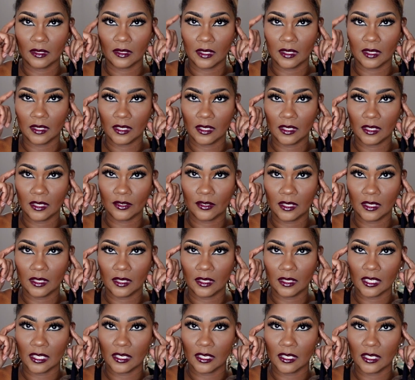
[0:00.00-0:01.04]
ear to
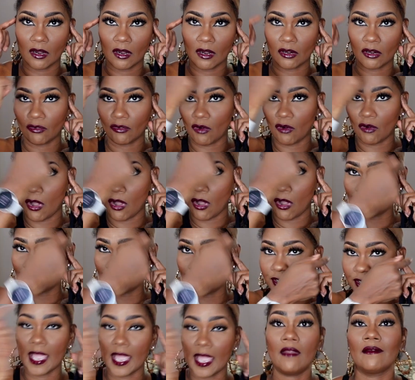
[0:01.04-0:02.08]
ear across the
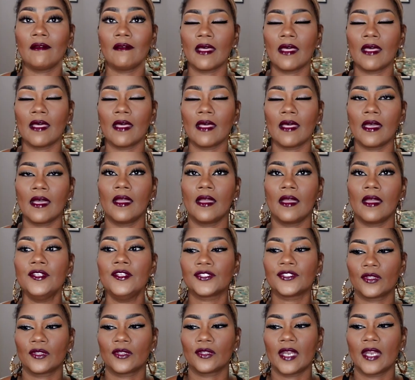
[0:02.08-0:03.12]
hairline
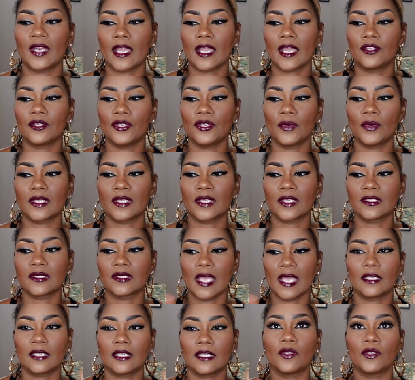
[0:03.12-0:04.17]
so that I can know
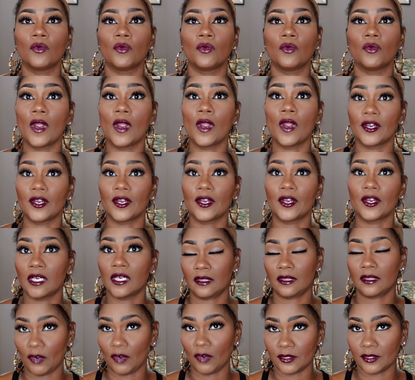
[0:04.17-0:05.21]
exactly where to cut the
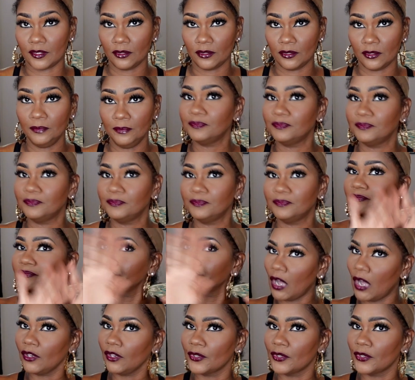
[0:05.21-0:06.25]
frontal.
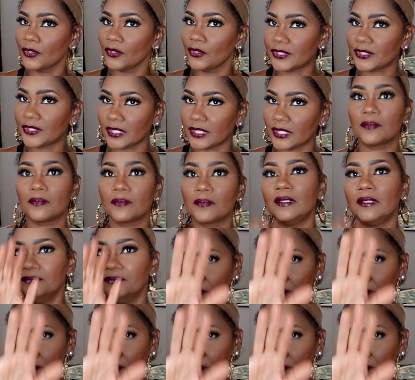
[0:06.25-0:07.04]
All those things. But